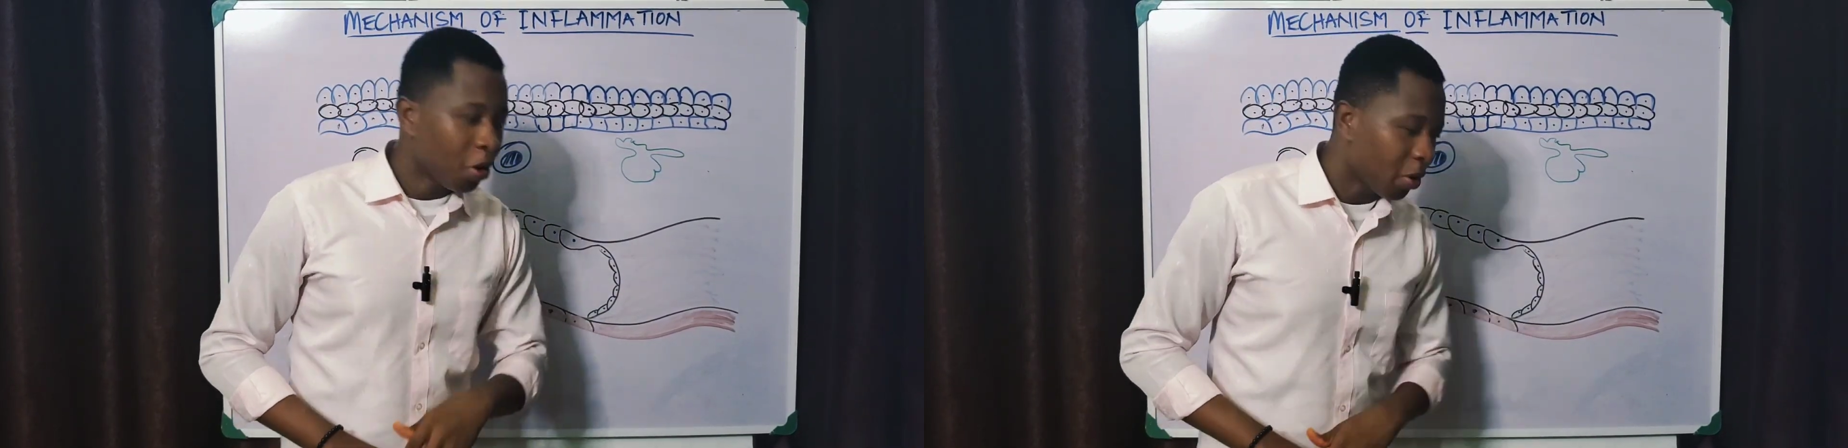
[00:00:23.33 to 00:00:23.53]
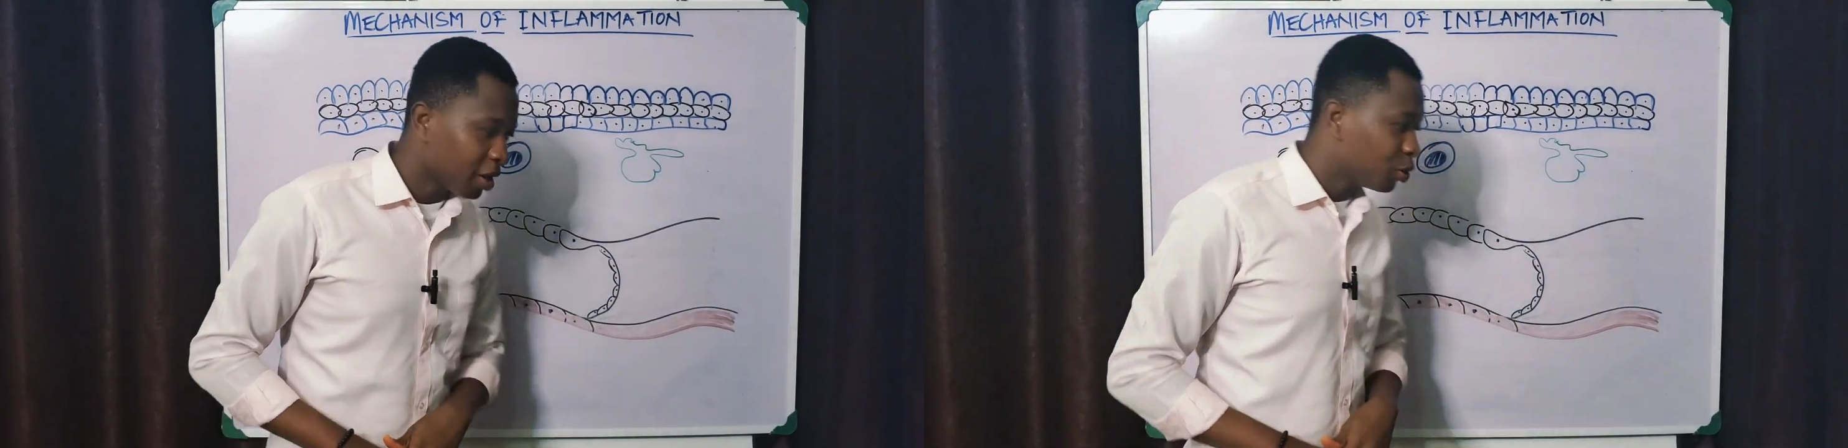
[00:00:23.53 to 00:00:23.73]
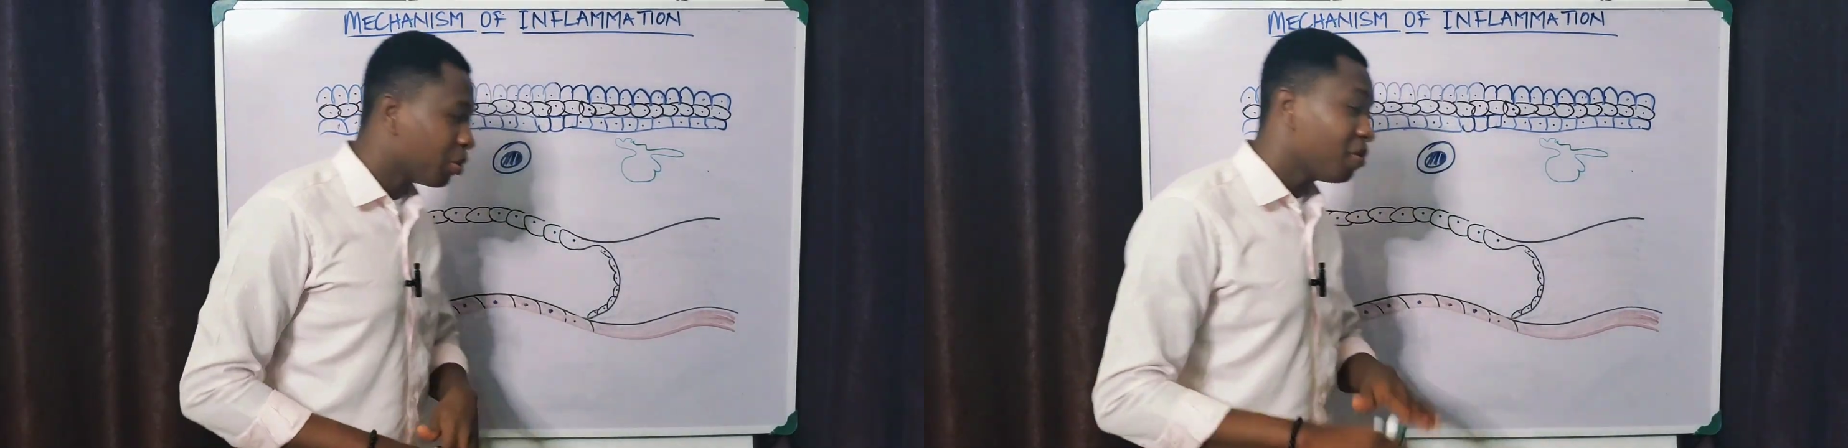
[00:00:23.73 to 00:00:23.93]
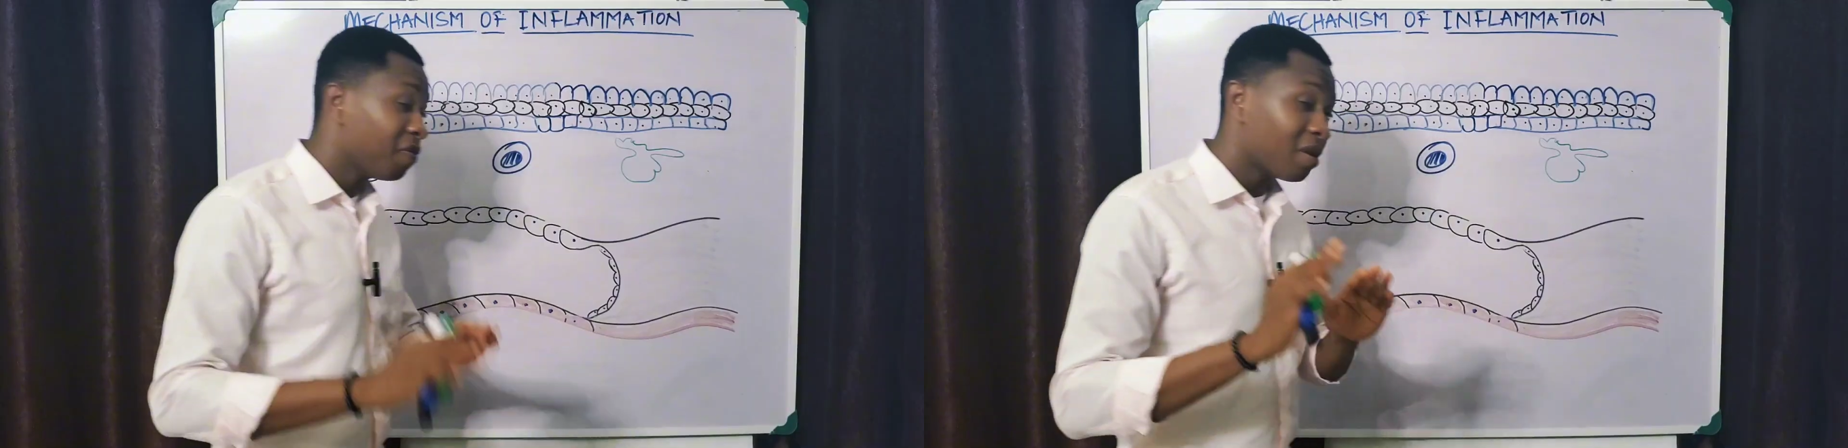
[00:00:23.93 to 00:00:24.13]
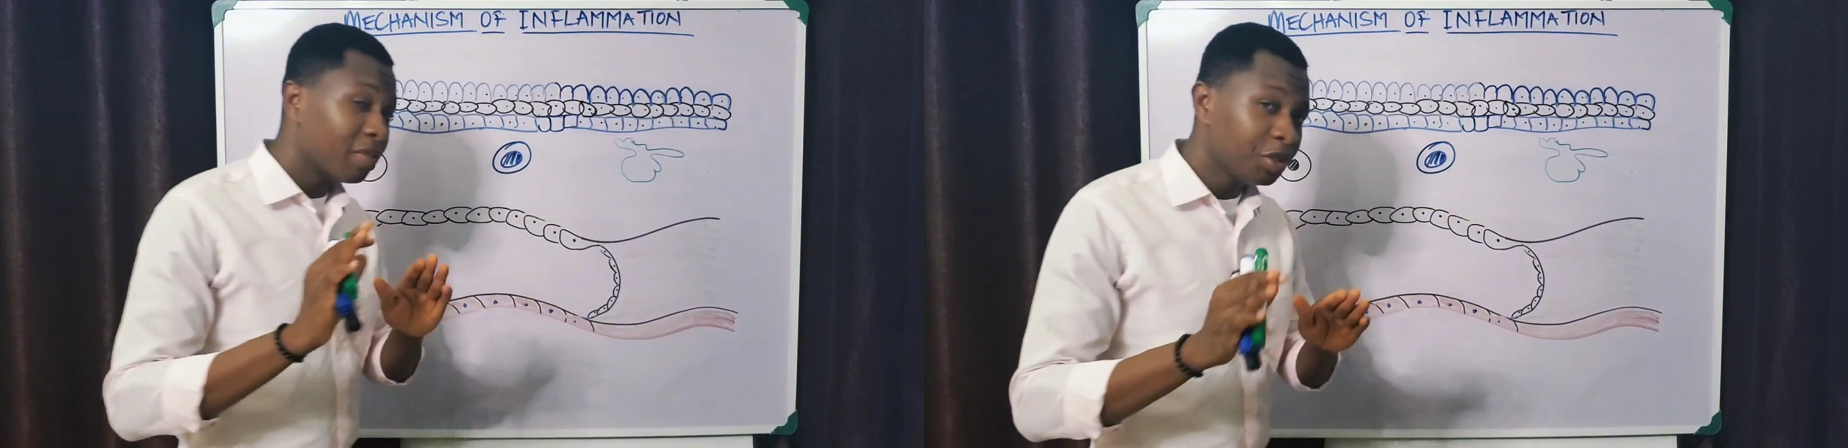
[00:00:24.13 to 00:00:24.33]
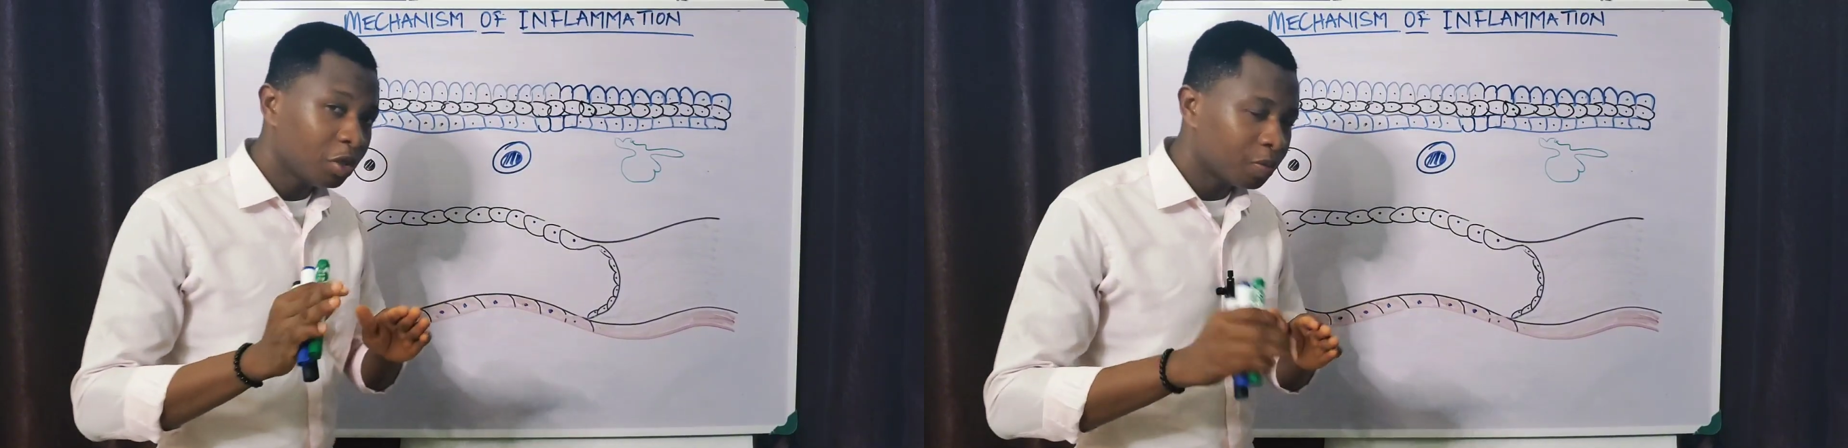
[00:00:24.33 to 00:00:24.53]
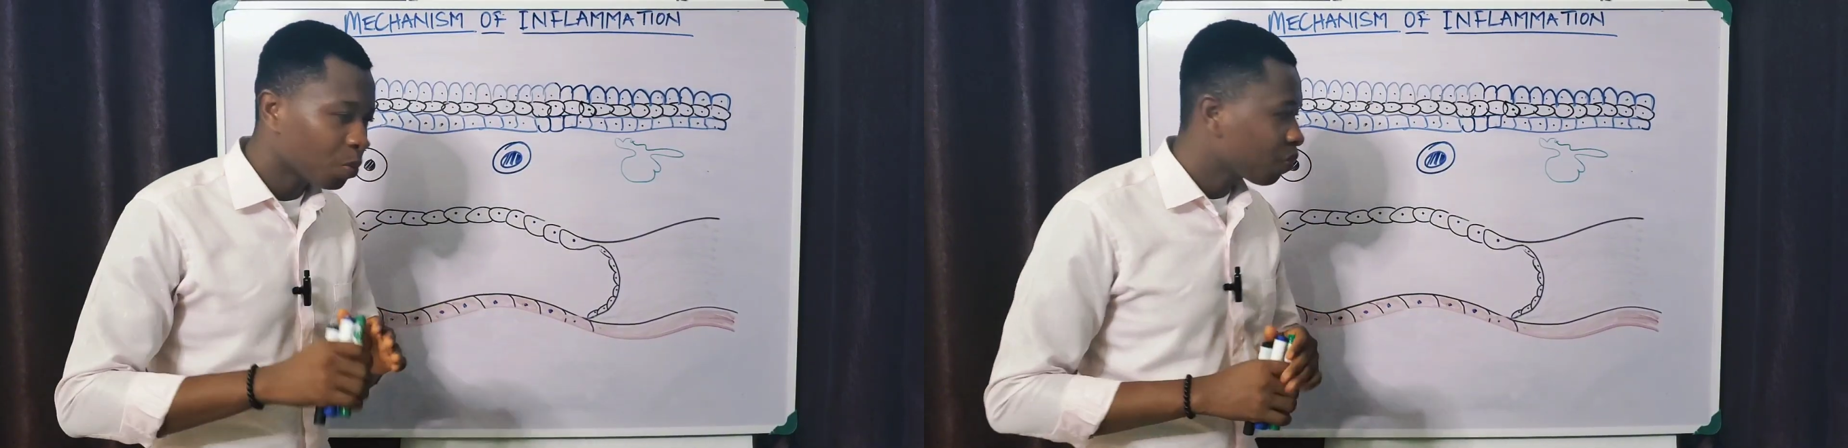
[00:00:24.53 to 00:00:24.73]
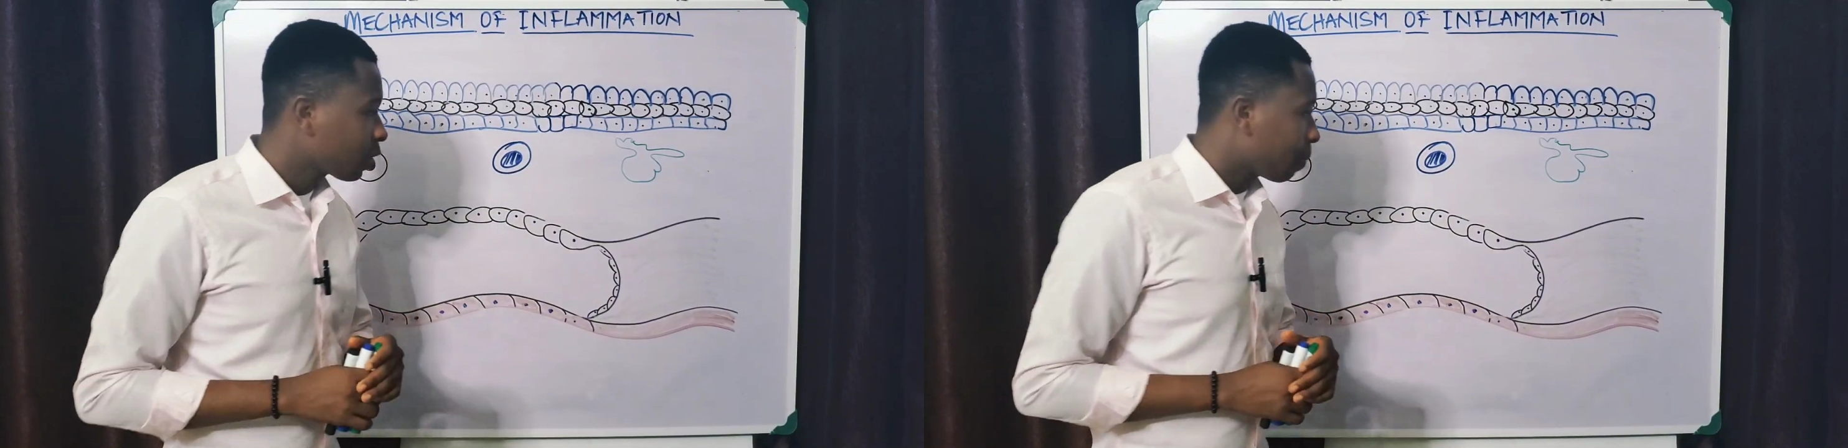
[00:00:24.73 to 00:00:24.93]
All right, so inflammation